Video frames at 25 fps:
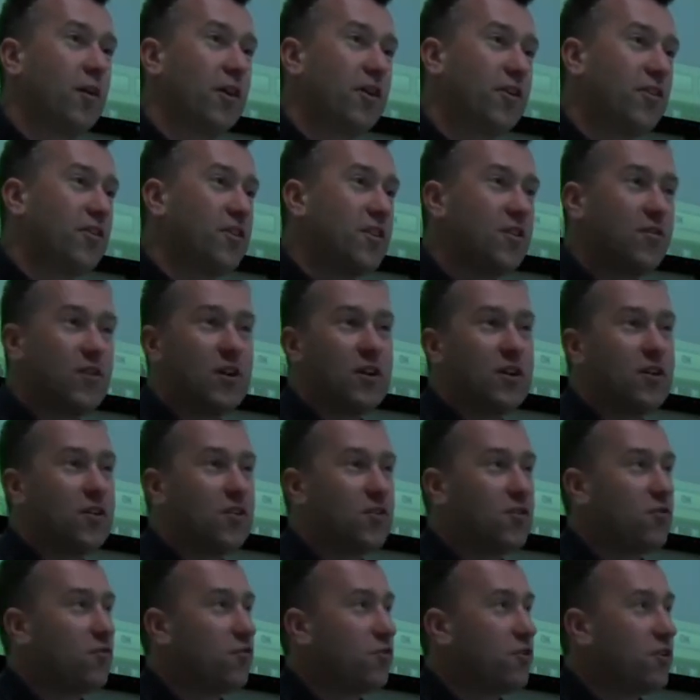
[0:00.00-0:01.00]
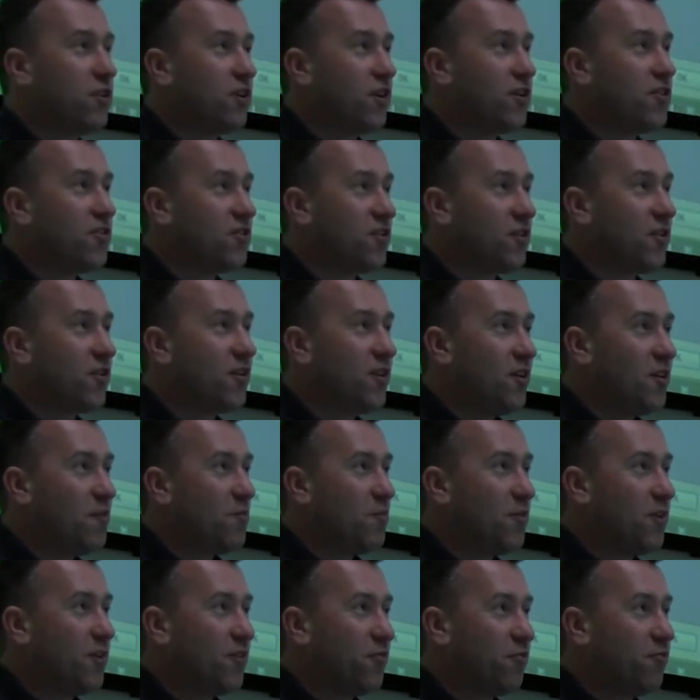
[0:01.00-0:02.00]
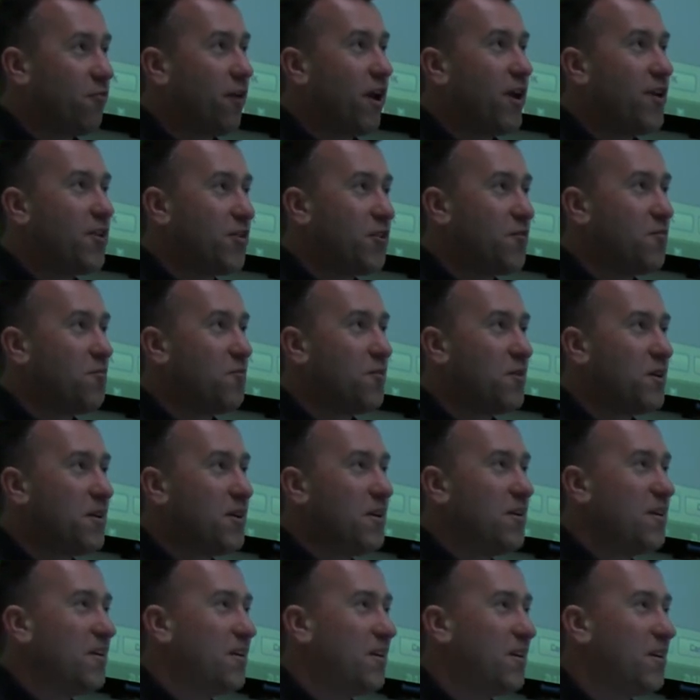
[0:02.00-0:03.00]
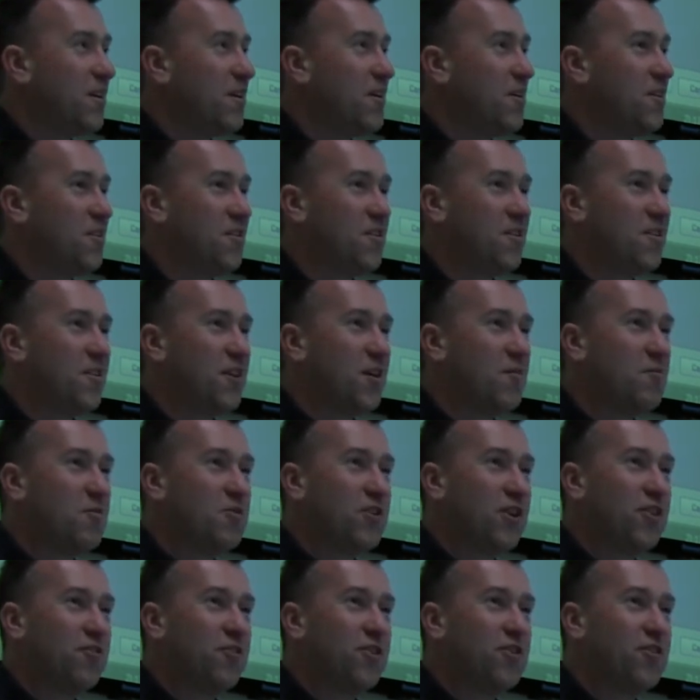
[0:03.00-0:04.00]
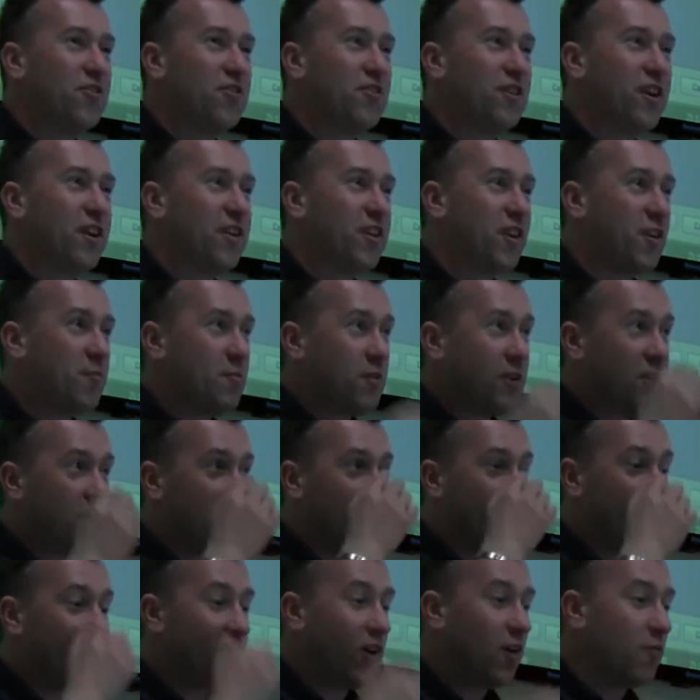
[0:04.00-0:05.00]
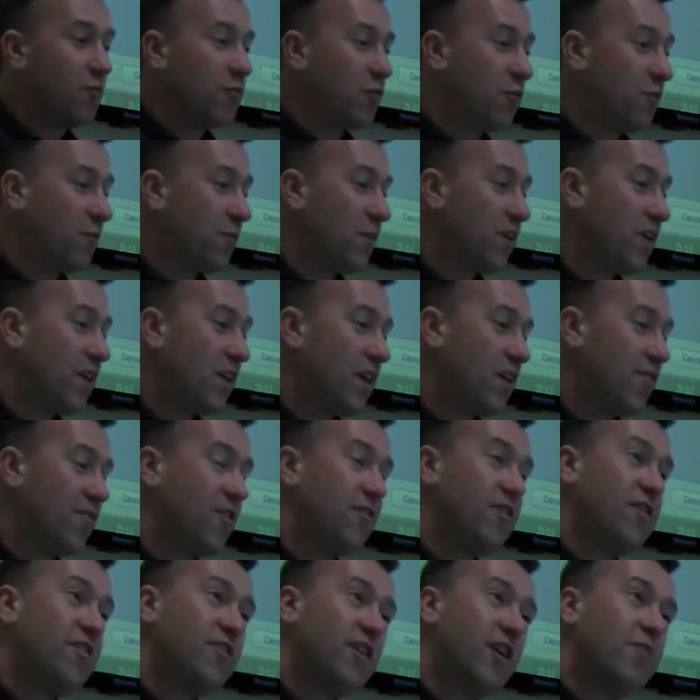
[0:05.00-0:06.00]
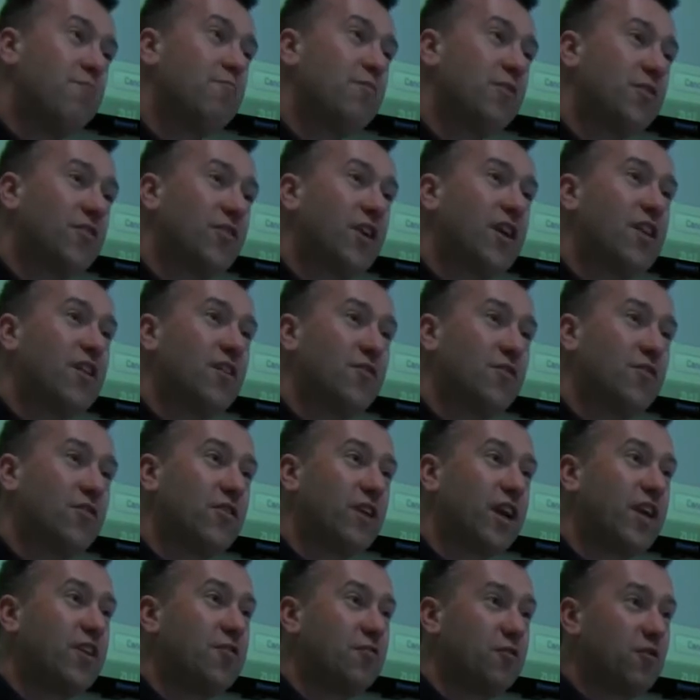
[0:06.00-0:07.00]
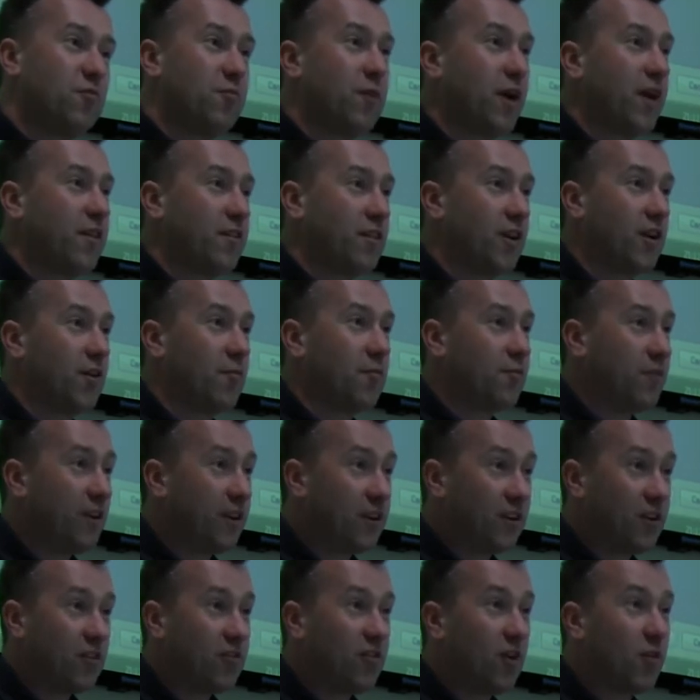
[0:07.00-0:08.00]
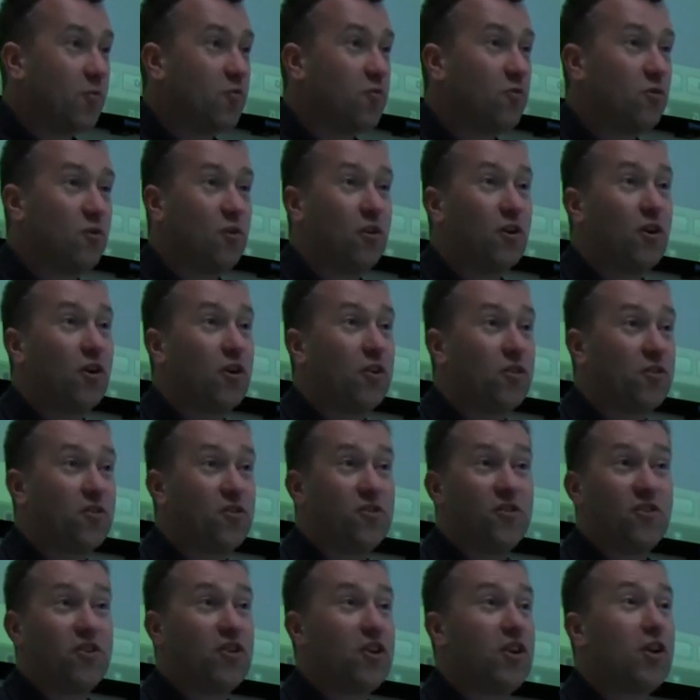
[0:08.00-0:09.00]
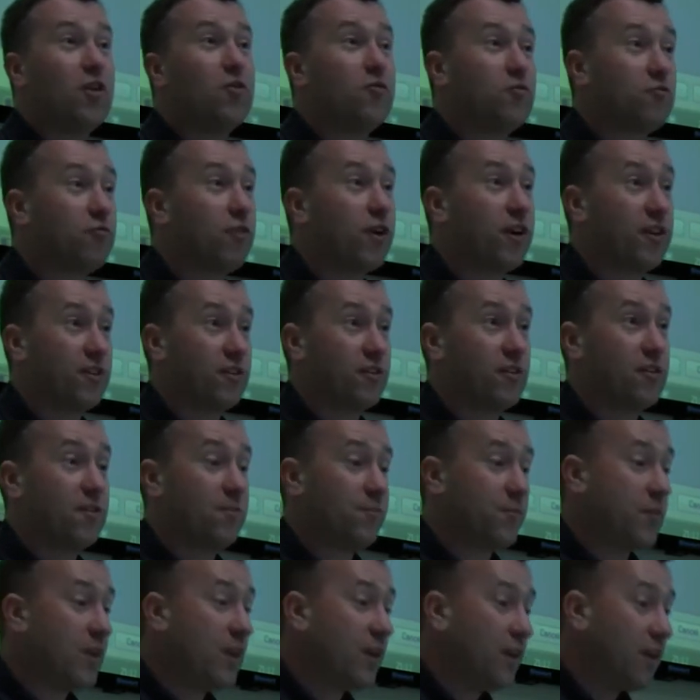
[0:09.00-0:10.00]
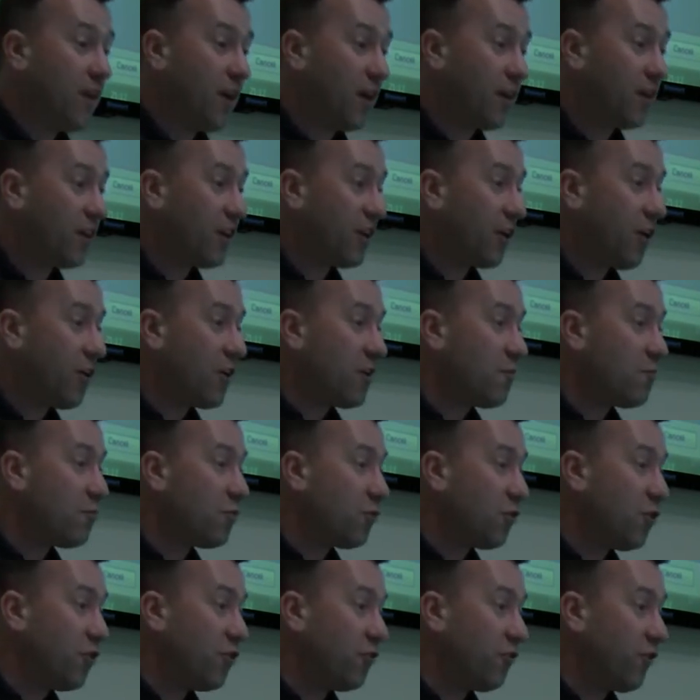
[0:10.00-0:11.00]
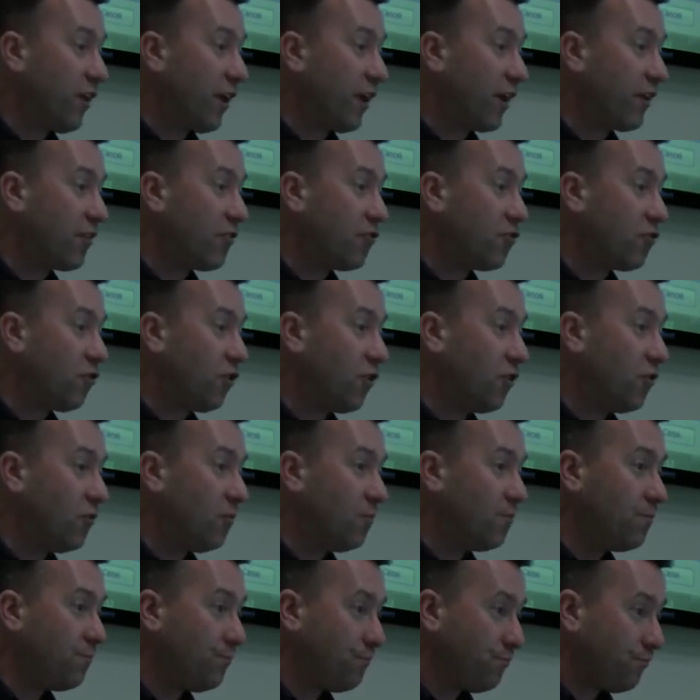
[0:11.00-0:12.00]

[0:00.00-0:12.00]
I couldn't have asked for a nicer bit of random uh, number generation there to give me a good example. If only ten percent of the data is backed up, then corruption or loss is a huge risk. I'm going to go and improve that control.